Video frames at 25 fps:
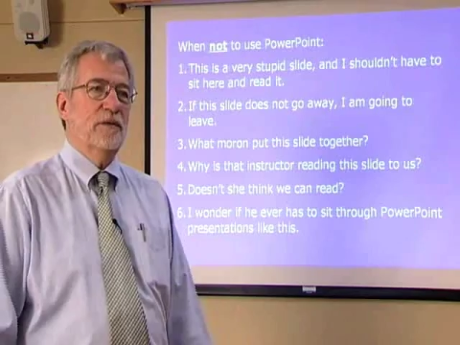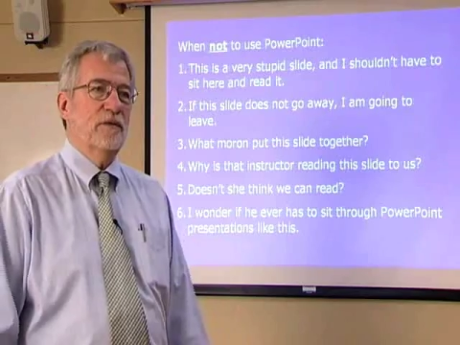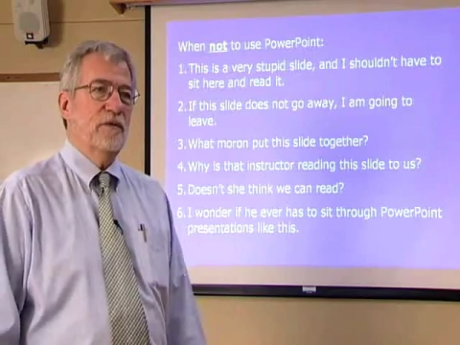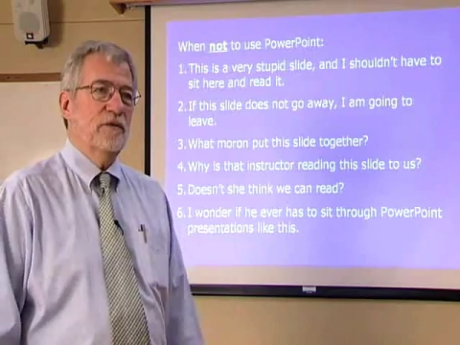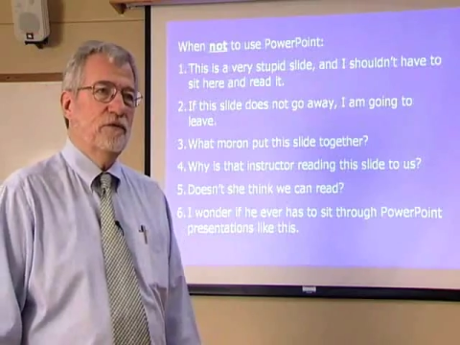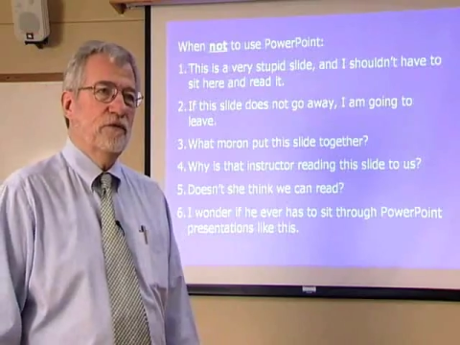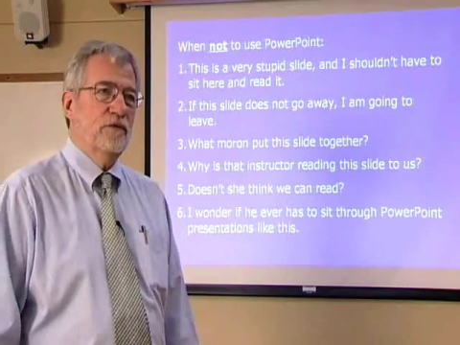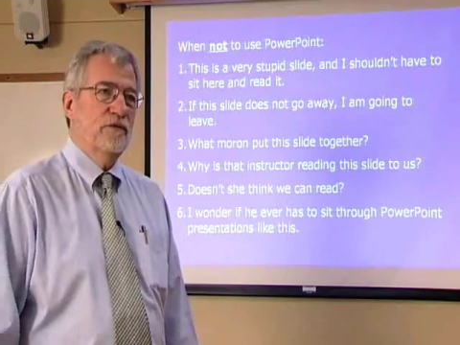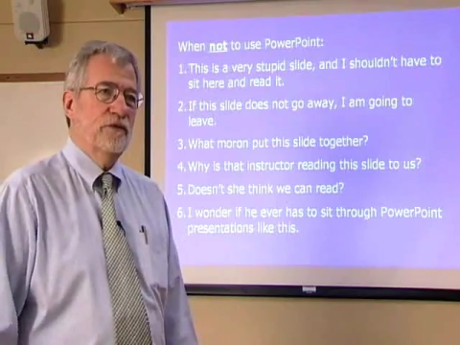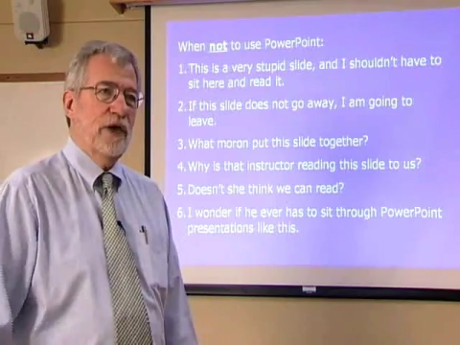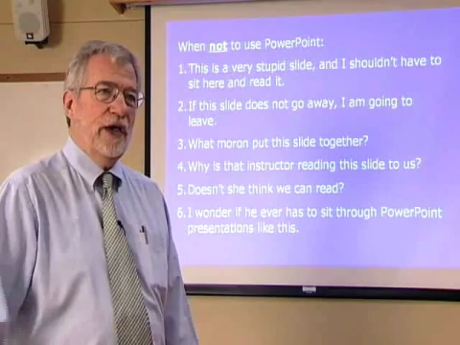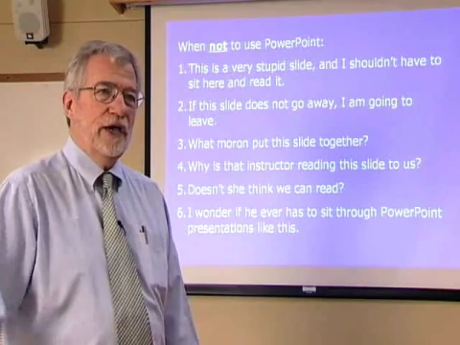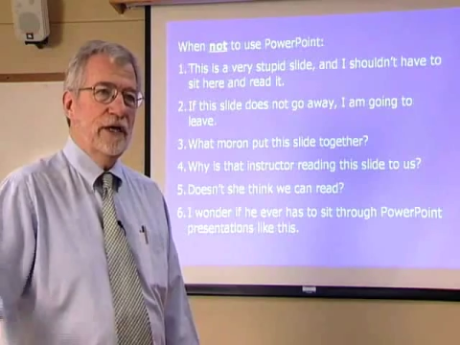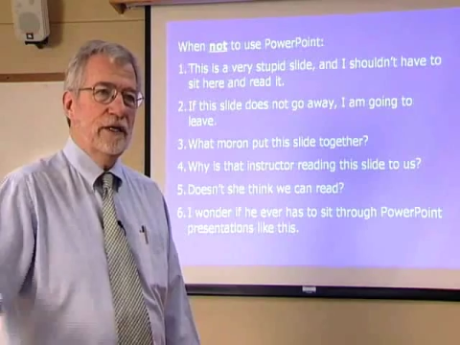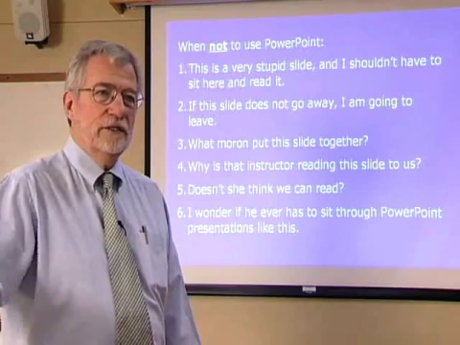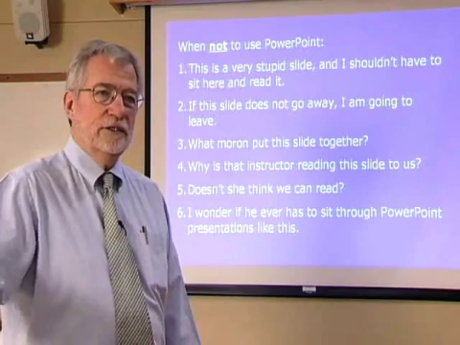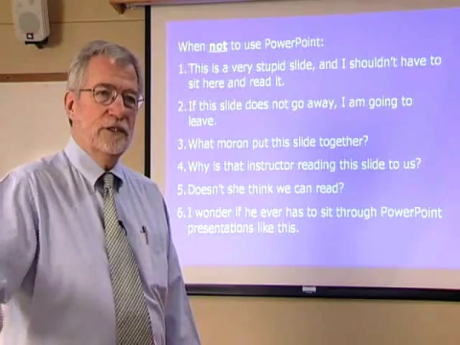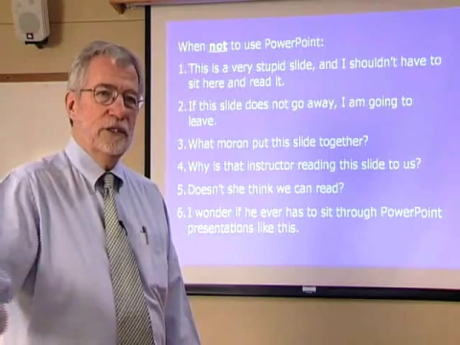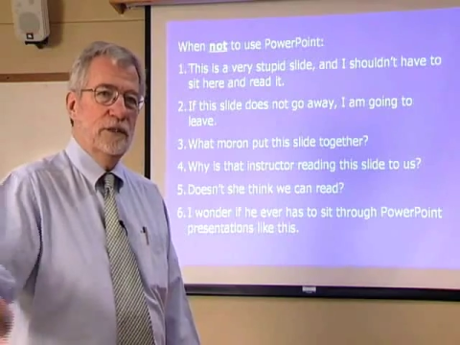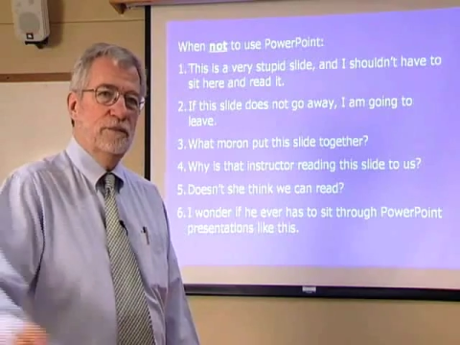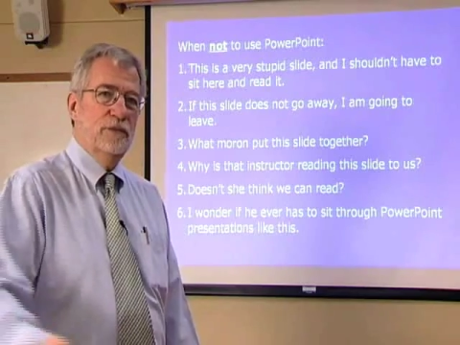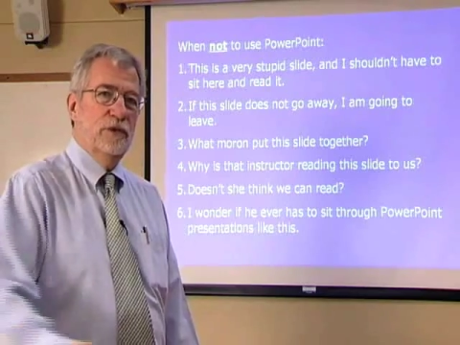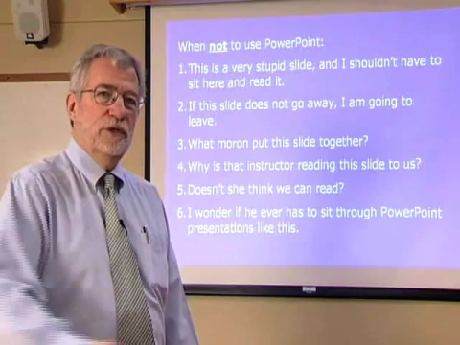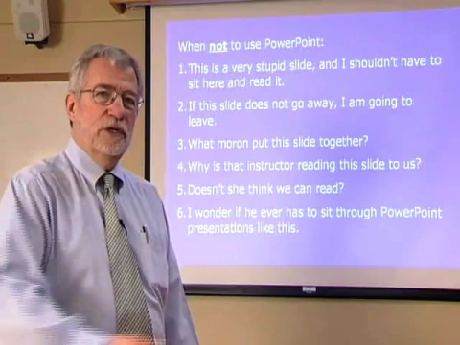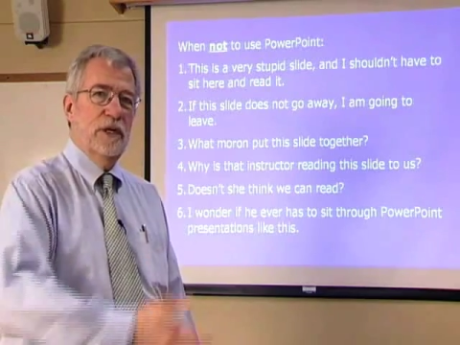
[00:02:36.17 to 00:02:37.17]
that
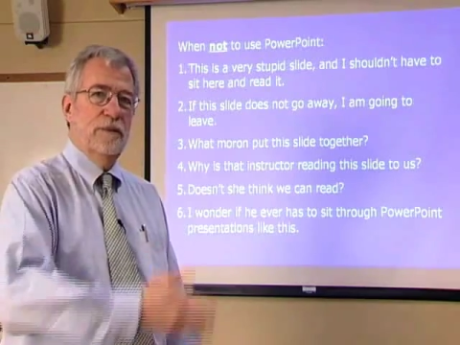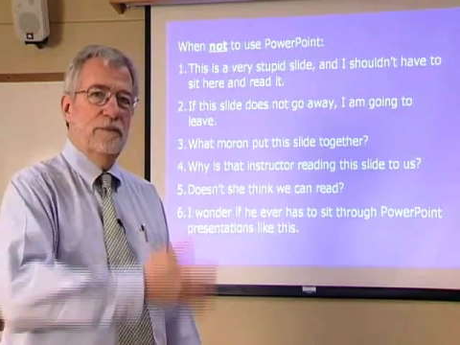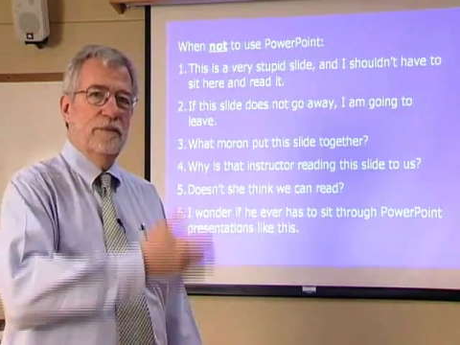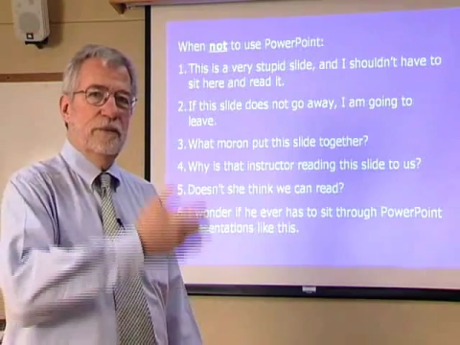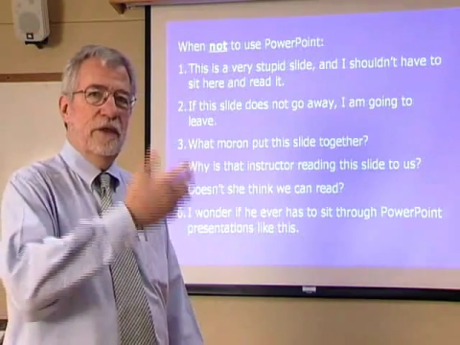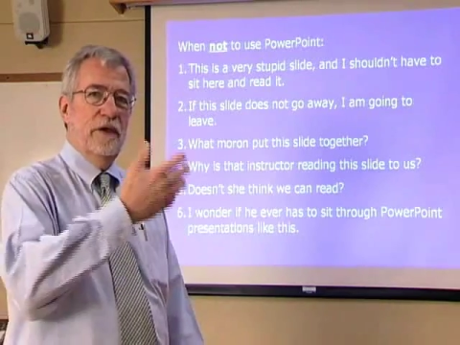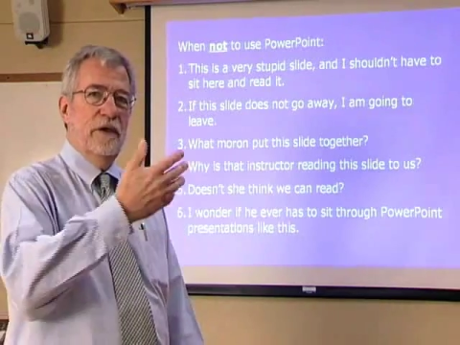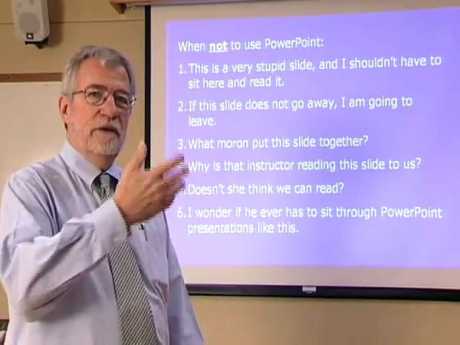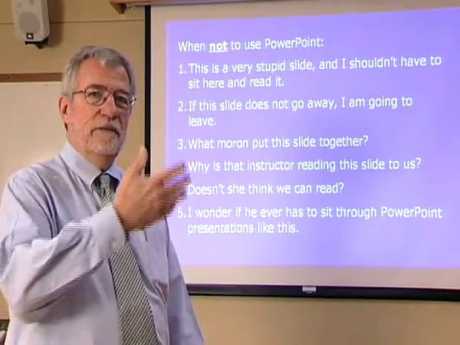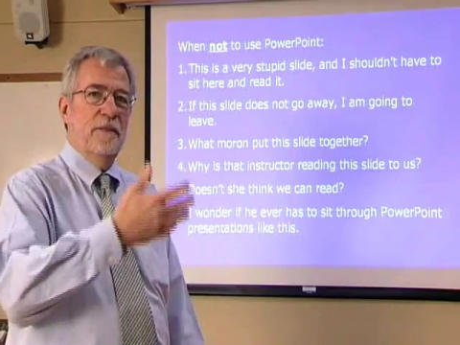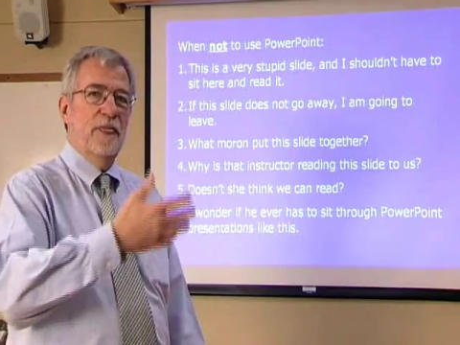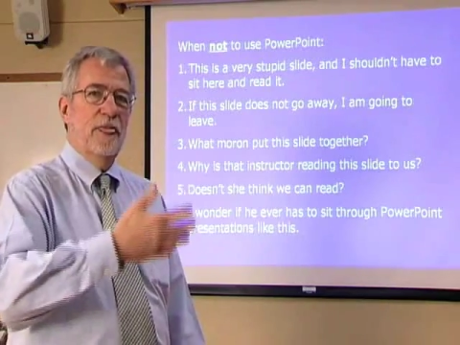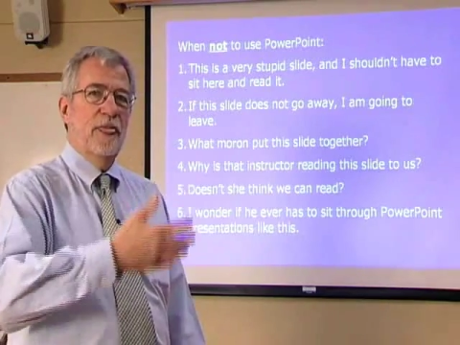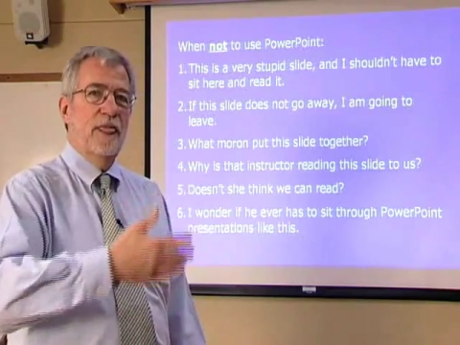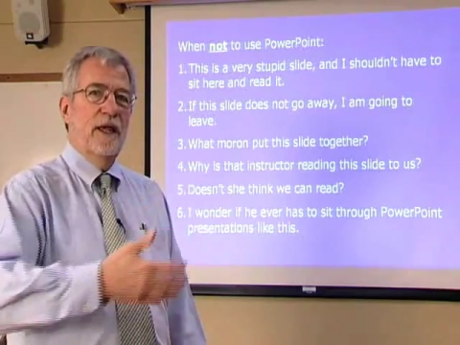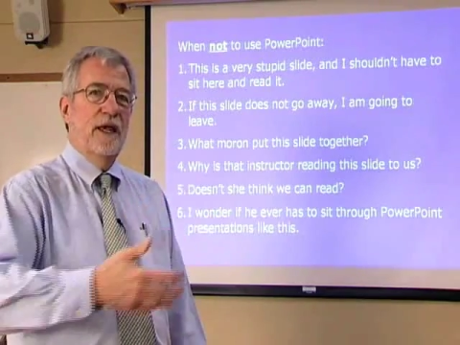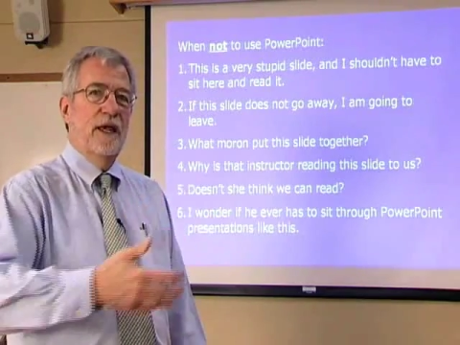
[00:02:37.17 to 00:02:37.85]
faculty put up there.